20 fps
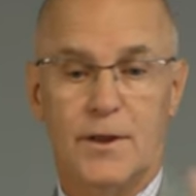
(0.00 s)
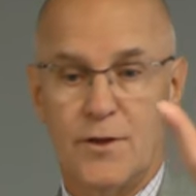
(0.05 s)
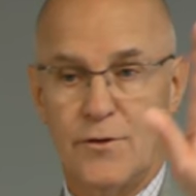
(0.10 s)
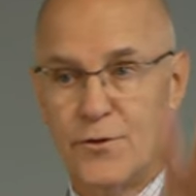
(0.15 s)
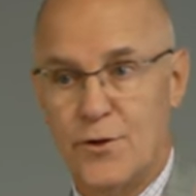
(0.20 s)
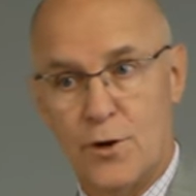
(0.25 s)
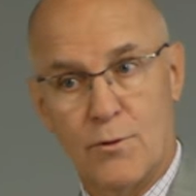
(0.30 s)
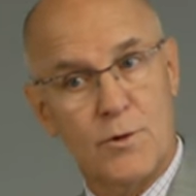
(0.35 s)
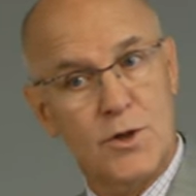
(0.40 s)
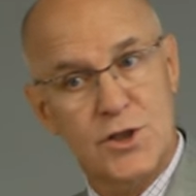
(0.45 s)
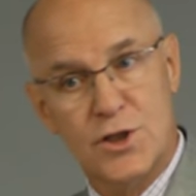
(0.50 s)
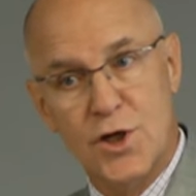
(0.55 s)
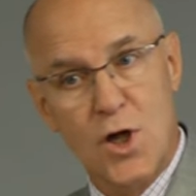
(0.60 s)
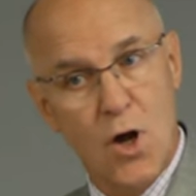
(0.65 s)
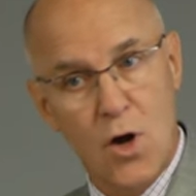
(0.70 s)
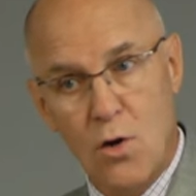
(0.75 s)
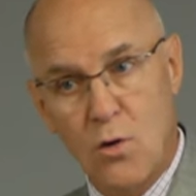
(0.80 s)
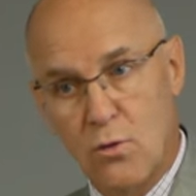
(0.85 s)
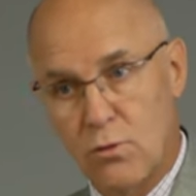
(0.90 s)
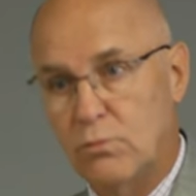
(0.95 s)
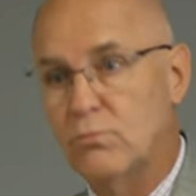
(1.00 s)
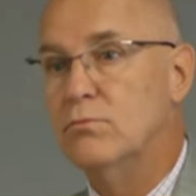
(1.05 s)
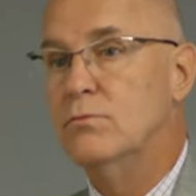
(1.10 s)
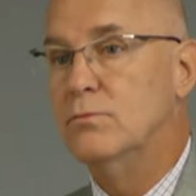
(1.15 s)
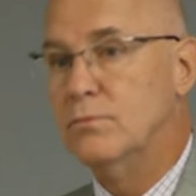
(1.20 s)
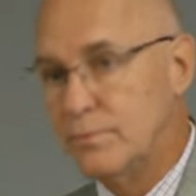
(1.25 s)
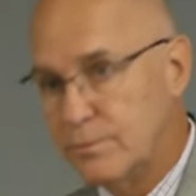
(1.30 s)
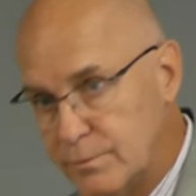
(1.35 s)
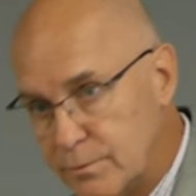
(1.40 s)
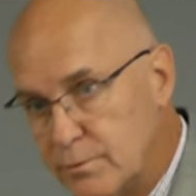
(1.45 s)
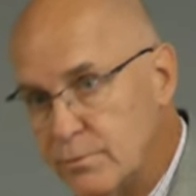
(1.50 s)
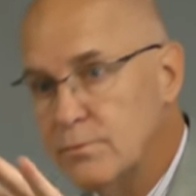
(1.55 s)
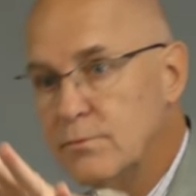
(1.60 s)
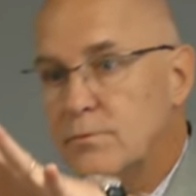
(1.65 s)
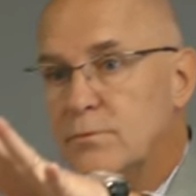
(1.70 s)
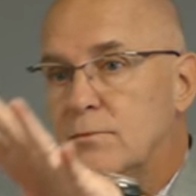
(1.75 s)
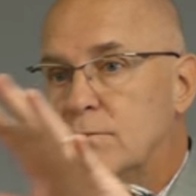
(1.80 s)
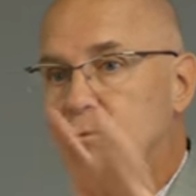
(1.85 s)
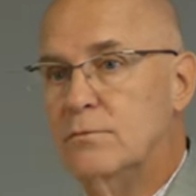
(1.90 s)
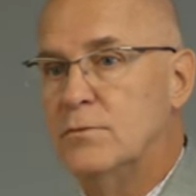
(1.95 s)
there was no
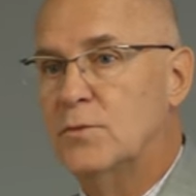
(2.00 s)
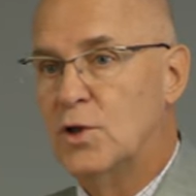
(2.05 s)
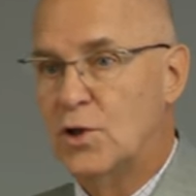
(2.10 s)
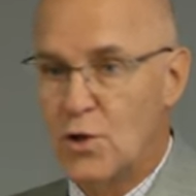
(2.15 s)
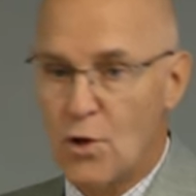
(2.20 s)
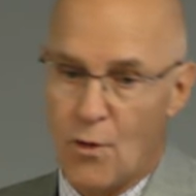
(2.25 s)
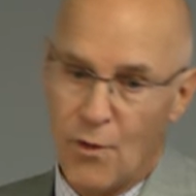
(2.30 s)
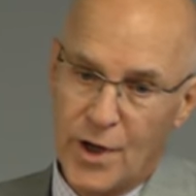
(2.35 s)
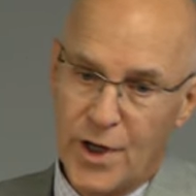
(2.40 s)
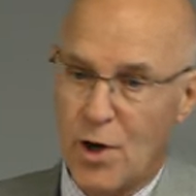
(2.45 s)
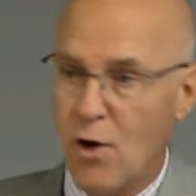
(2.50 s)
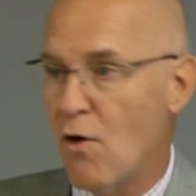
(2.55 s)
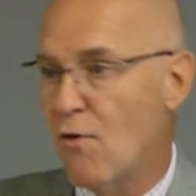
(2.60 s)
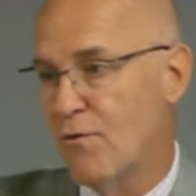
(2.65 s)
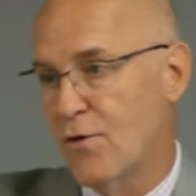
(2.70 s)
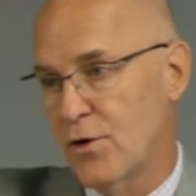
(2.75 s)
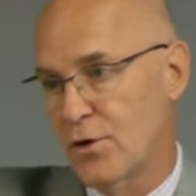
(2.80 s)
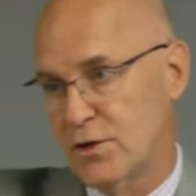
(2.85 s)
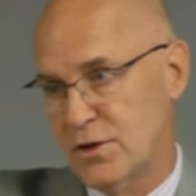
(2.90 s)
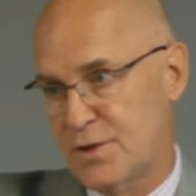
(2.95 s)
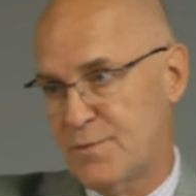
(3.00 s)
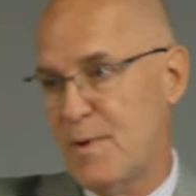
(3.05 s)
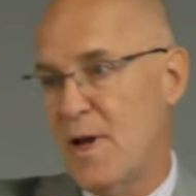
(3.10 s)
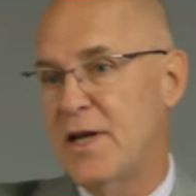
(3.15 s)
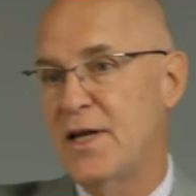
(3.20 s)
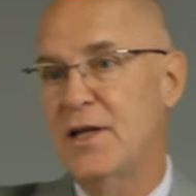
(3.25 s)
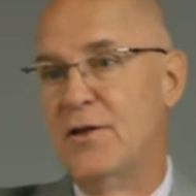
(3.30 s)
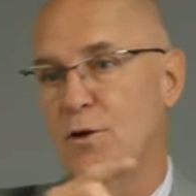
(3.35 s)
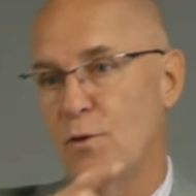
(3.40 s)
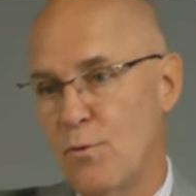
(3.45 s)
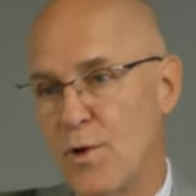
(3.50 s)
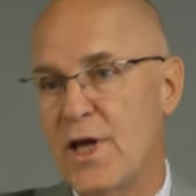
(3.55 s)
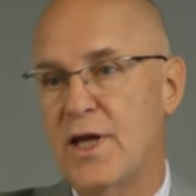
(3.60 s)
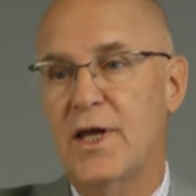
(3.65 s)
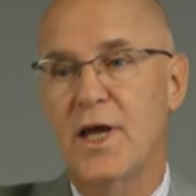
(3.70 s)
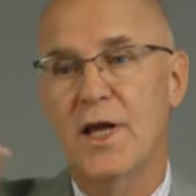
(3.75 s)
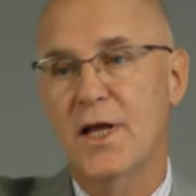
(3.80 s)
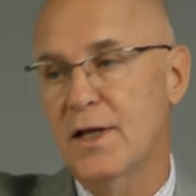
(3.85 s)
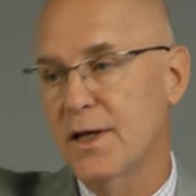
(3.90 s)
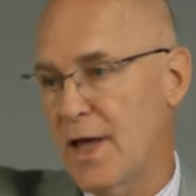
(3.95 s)
going over, spending the
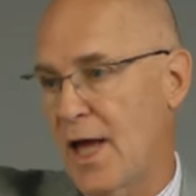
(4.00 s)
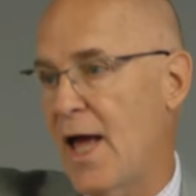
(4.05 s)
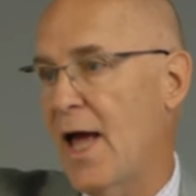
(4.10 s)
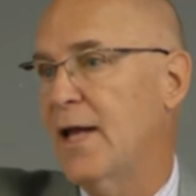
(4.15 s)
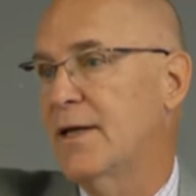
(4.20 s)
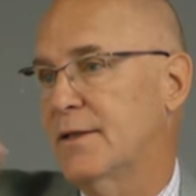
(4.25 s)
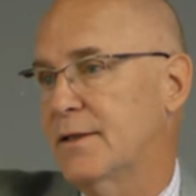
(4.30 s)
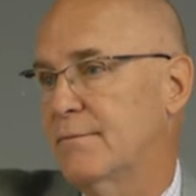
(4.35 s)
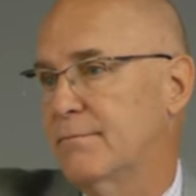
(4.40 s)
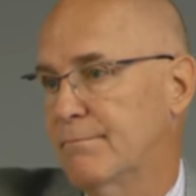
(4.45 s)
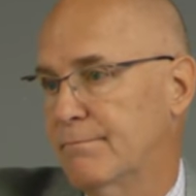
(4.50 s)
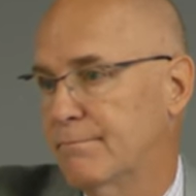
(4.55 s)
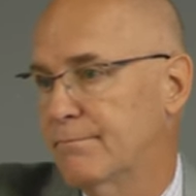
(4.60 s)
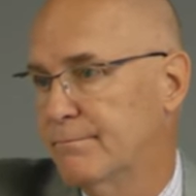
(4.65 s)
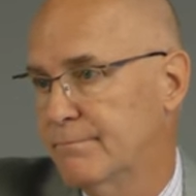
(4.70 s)
weekend at